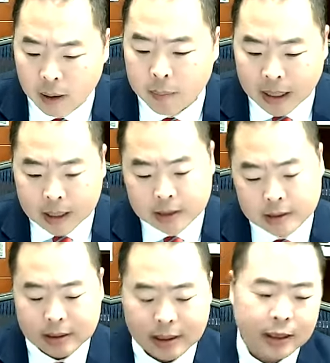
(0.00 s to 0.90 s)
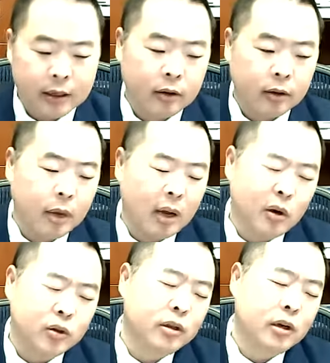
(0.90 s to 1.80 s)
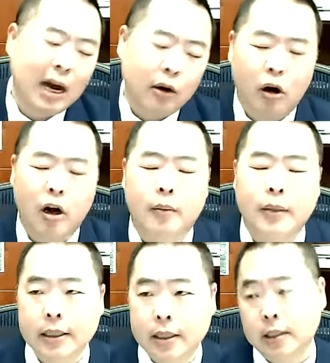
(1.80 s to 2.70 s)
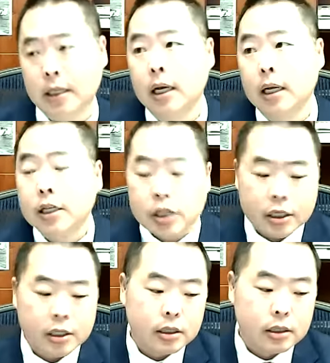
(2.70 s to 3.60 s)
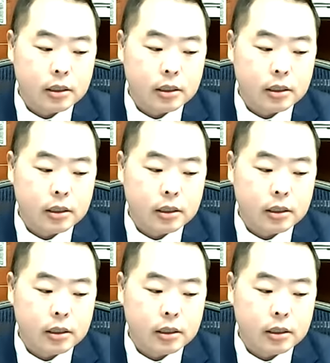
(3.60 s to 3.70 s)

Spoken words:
because, most of the counter argument is just, let's just